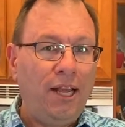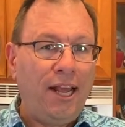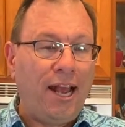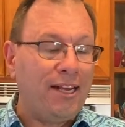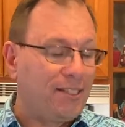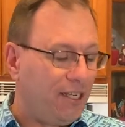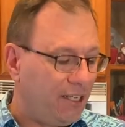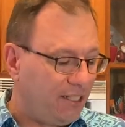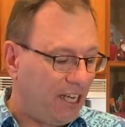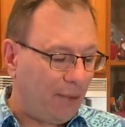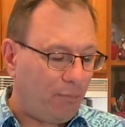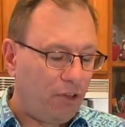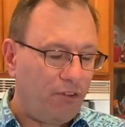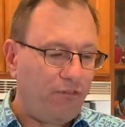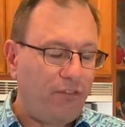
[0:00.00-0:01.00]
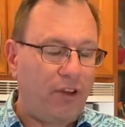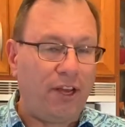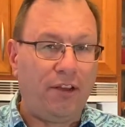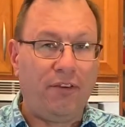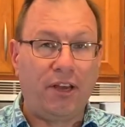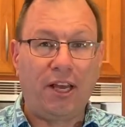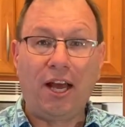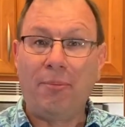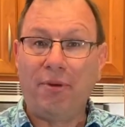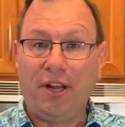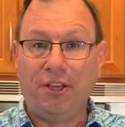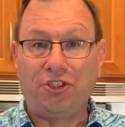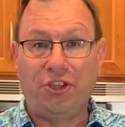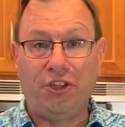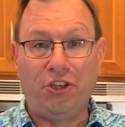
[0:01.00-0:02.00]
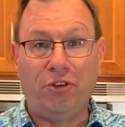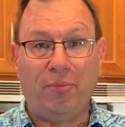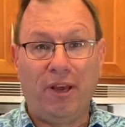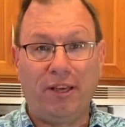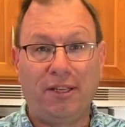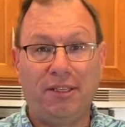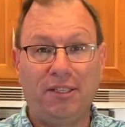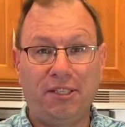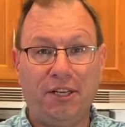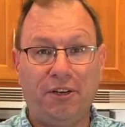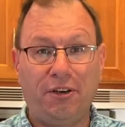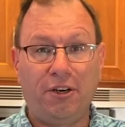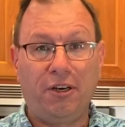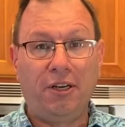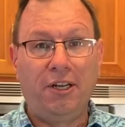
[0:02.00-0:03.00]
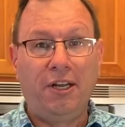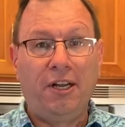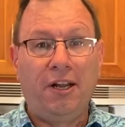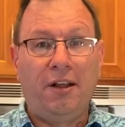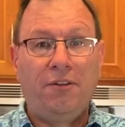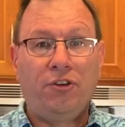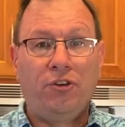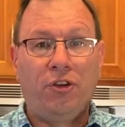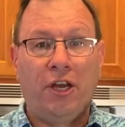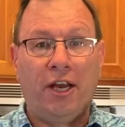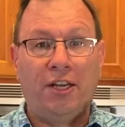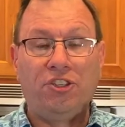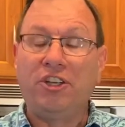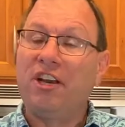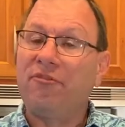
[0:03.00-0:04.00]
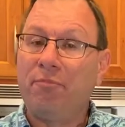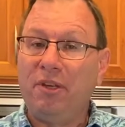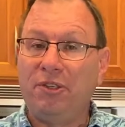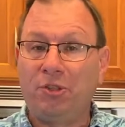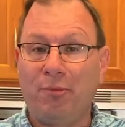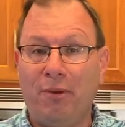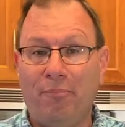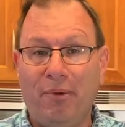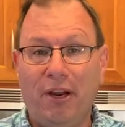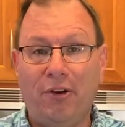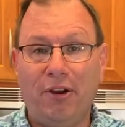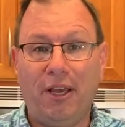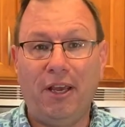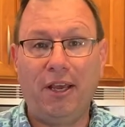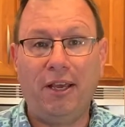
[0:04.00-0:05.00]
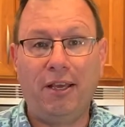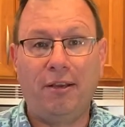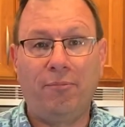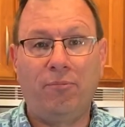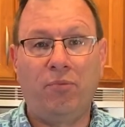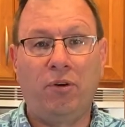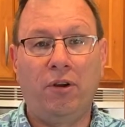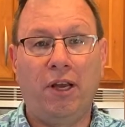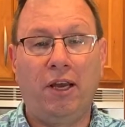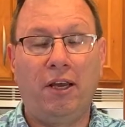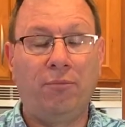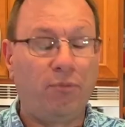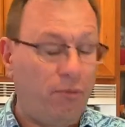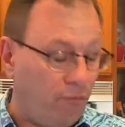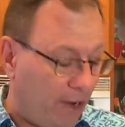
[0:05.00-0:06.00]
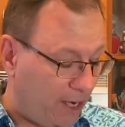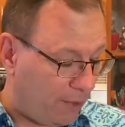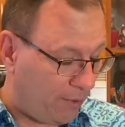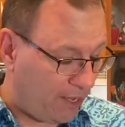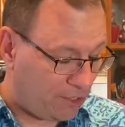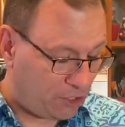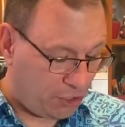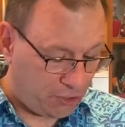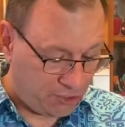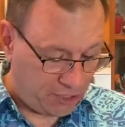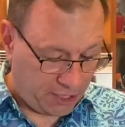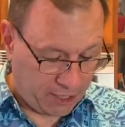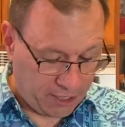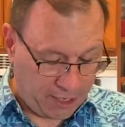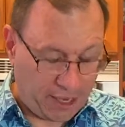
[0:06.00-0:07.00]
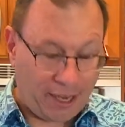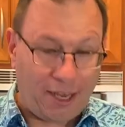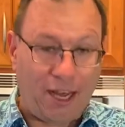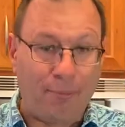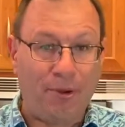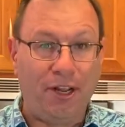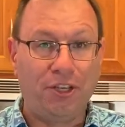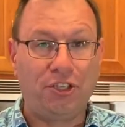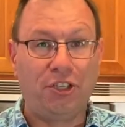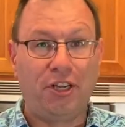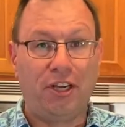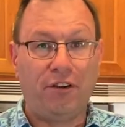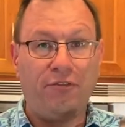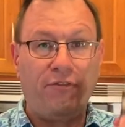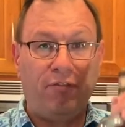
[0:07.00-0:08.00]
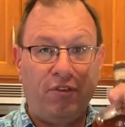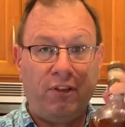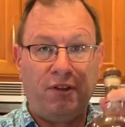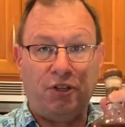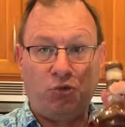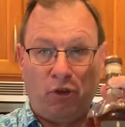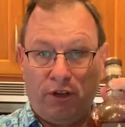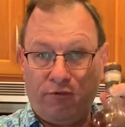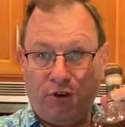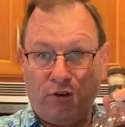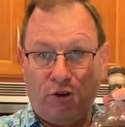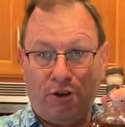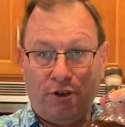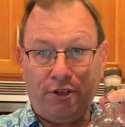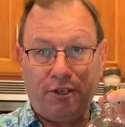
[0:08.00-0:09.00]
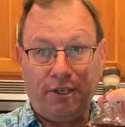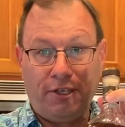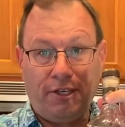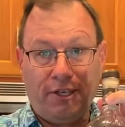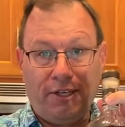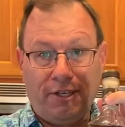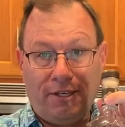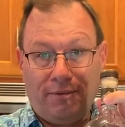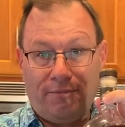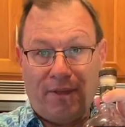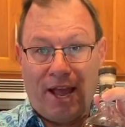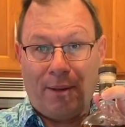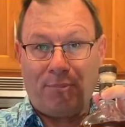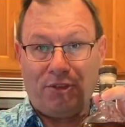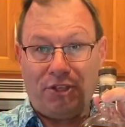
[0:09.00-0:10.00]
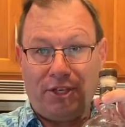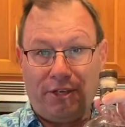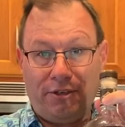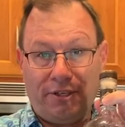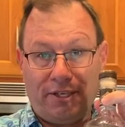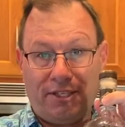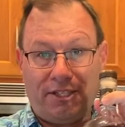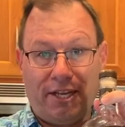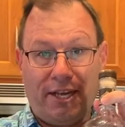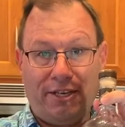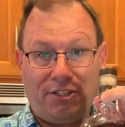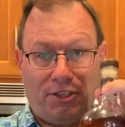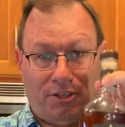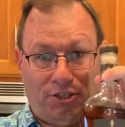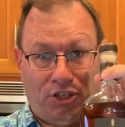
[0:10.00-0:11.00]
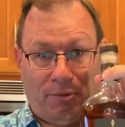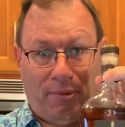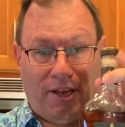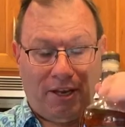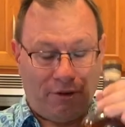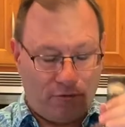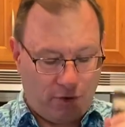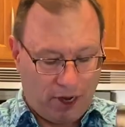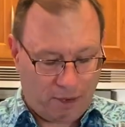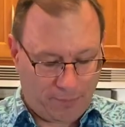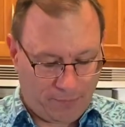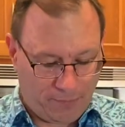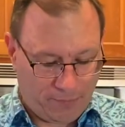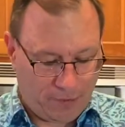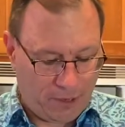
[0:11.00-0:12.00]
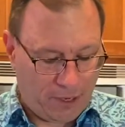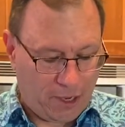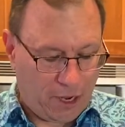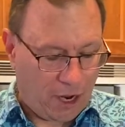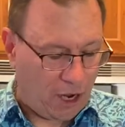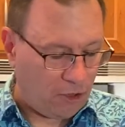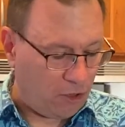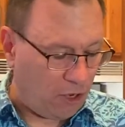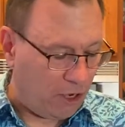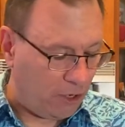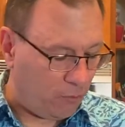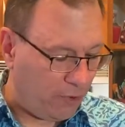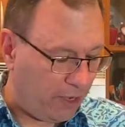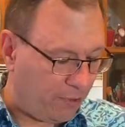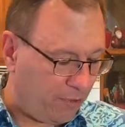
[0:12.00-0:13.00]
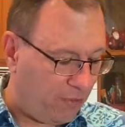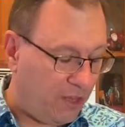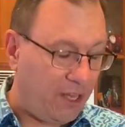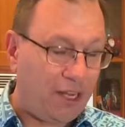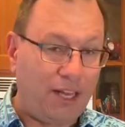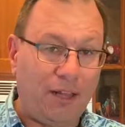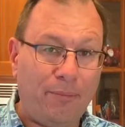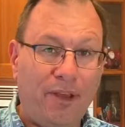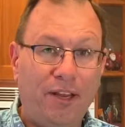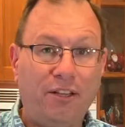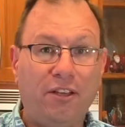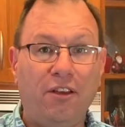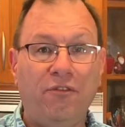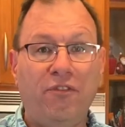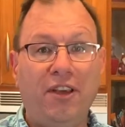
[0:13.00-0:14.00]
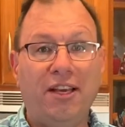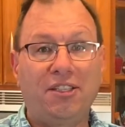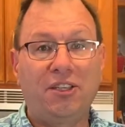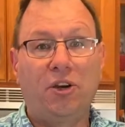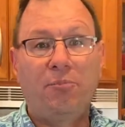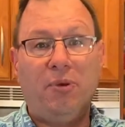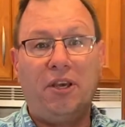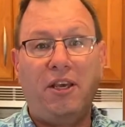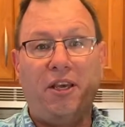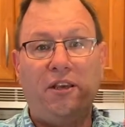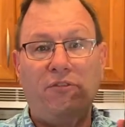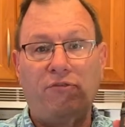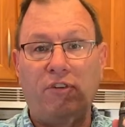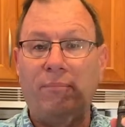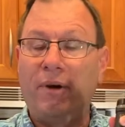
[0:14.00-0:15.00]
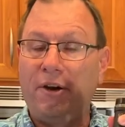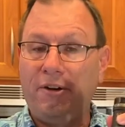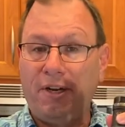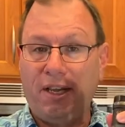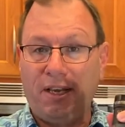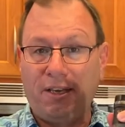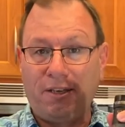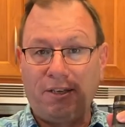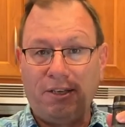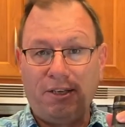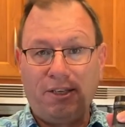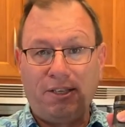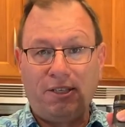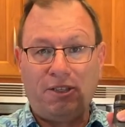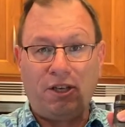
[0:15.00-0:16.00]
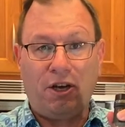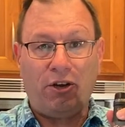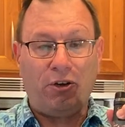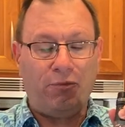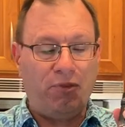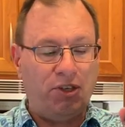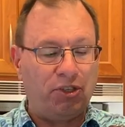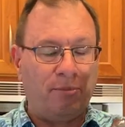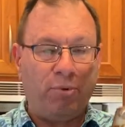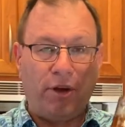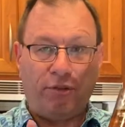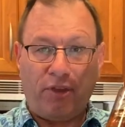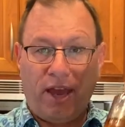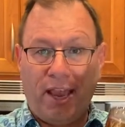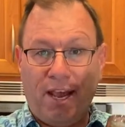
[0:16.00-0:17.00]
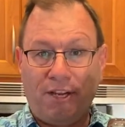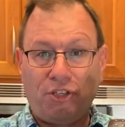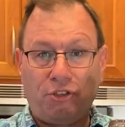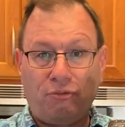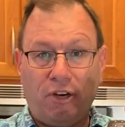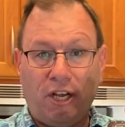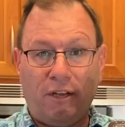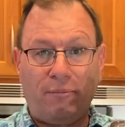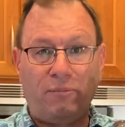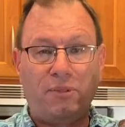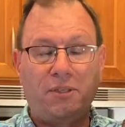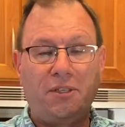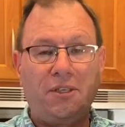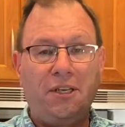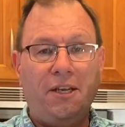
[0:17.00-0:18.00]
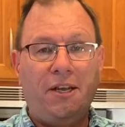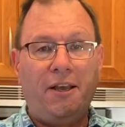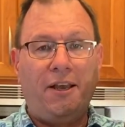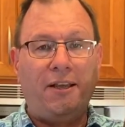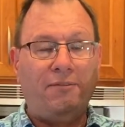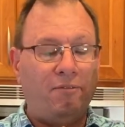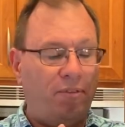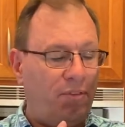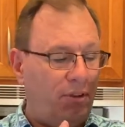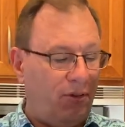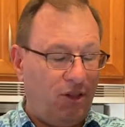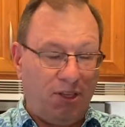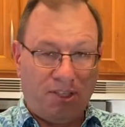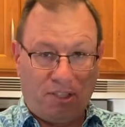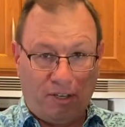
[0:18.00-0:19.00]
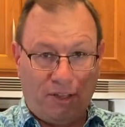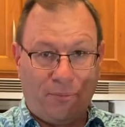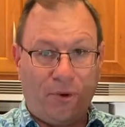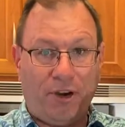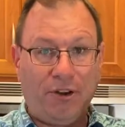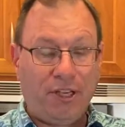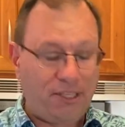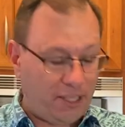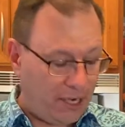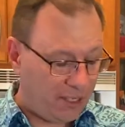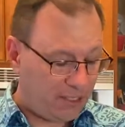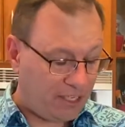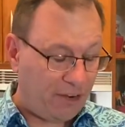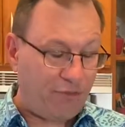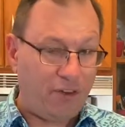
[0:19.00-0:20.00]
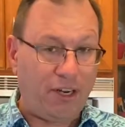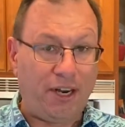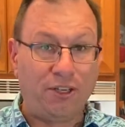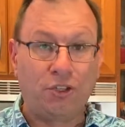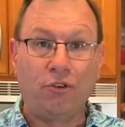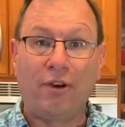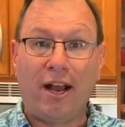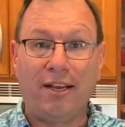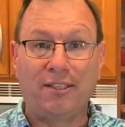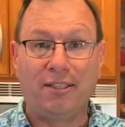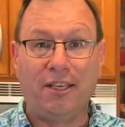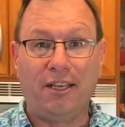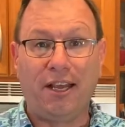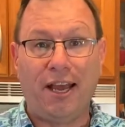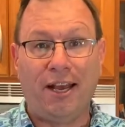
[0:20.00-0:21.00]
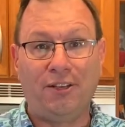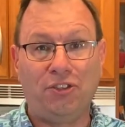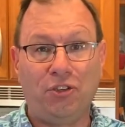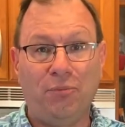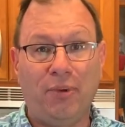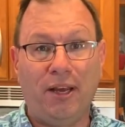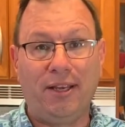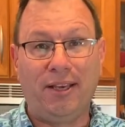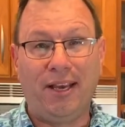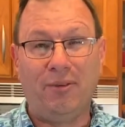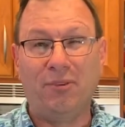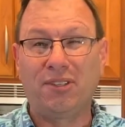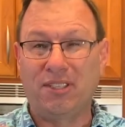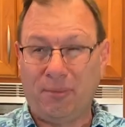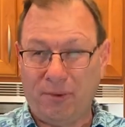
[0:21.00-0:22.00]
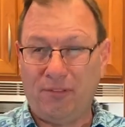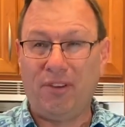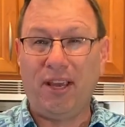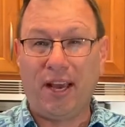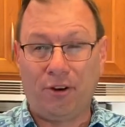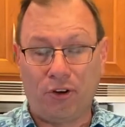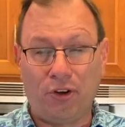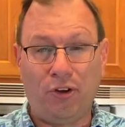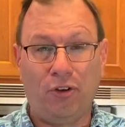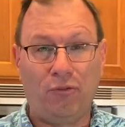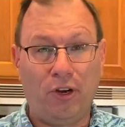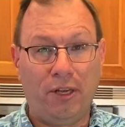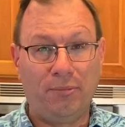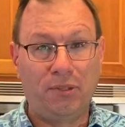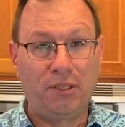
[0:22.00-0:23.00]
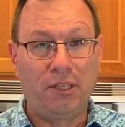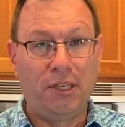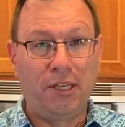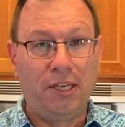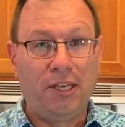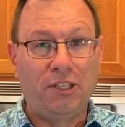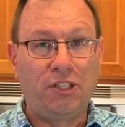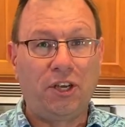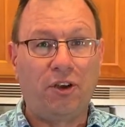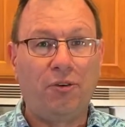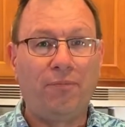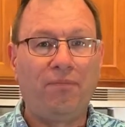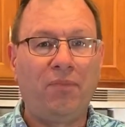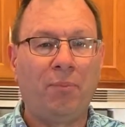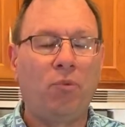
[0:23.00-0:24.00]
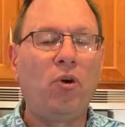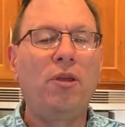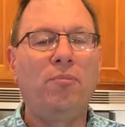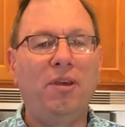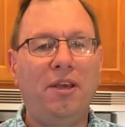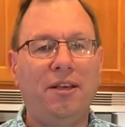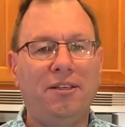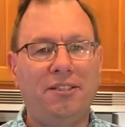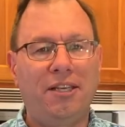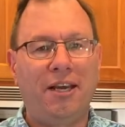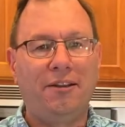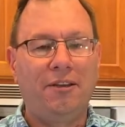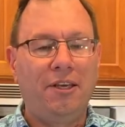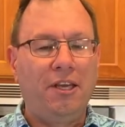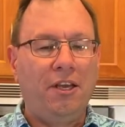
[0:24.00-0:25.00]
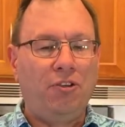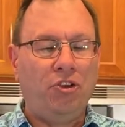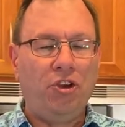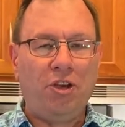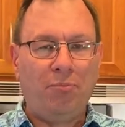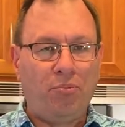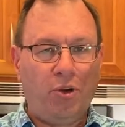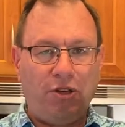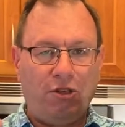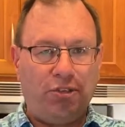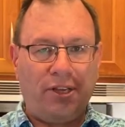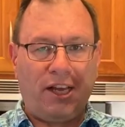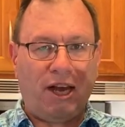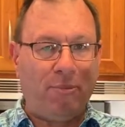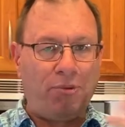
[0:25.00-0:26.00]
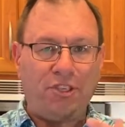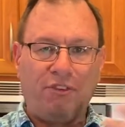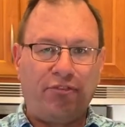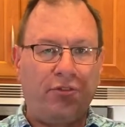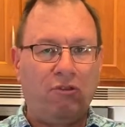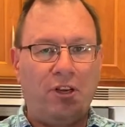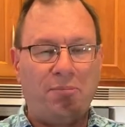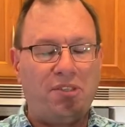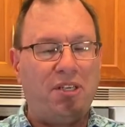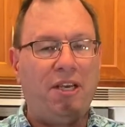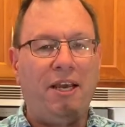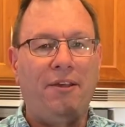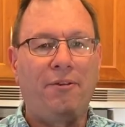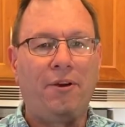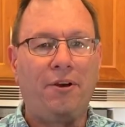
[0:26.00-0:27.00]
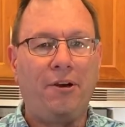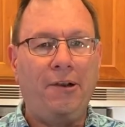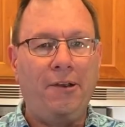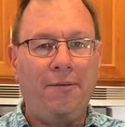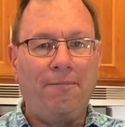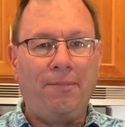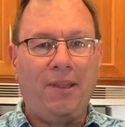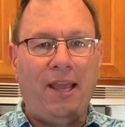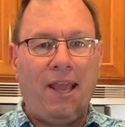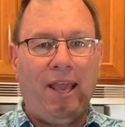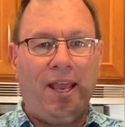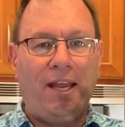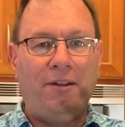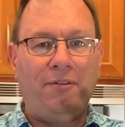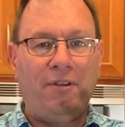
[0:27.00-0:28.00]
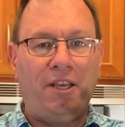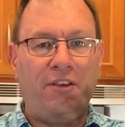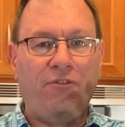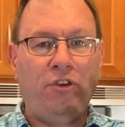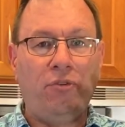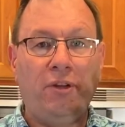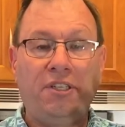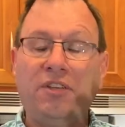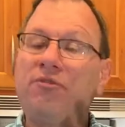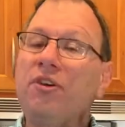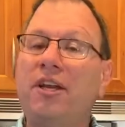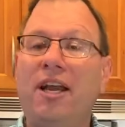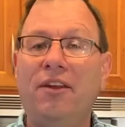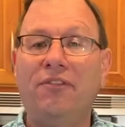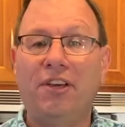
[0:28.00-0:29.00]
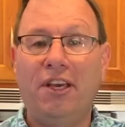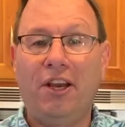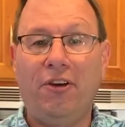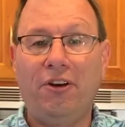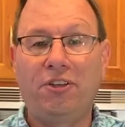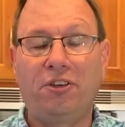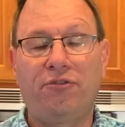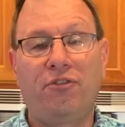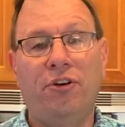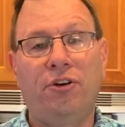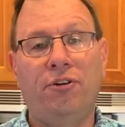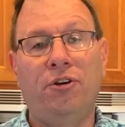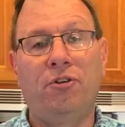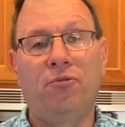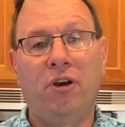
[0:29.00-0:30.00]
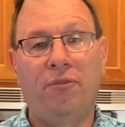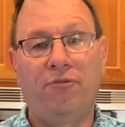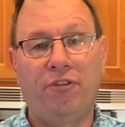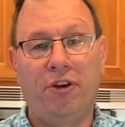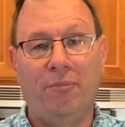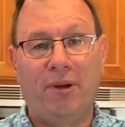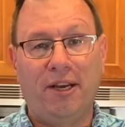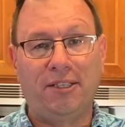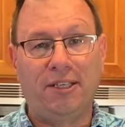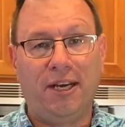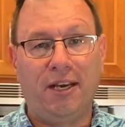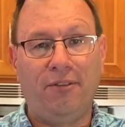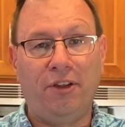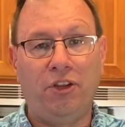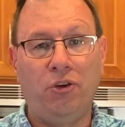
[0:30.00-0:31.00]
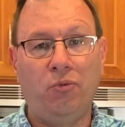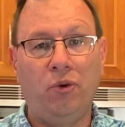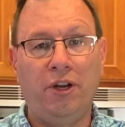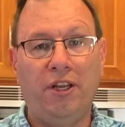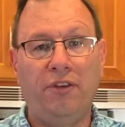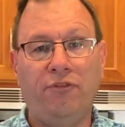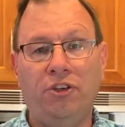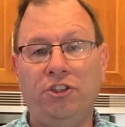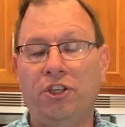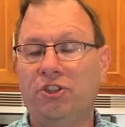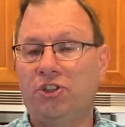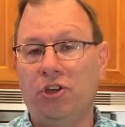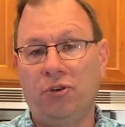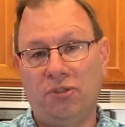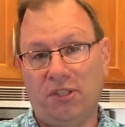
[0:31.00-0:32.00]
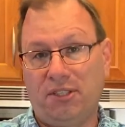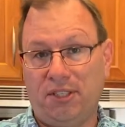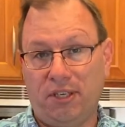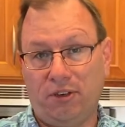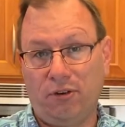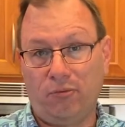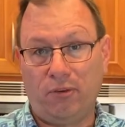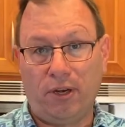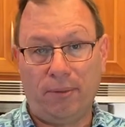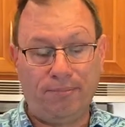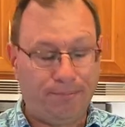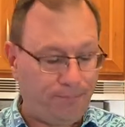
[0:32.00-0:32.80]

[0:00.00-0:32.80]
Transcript: As an example of a combination that you might consider, Jeff Beachbum recommends using a combination of the 12-year-old Appleton Estate Jamaican rum along with the Clement VSOP from Martinique. So these are both aged rums. At least on the Martinique side, it's definitely not as grassy as you might get with some of the agricole rums. So the point being is that you can put a couple different rums together and give you a different kind of a character for your rum for your Mai Tai than you would if you just chose a single rum.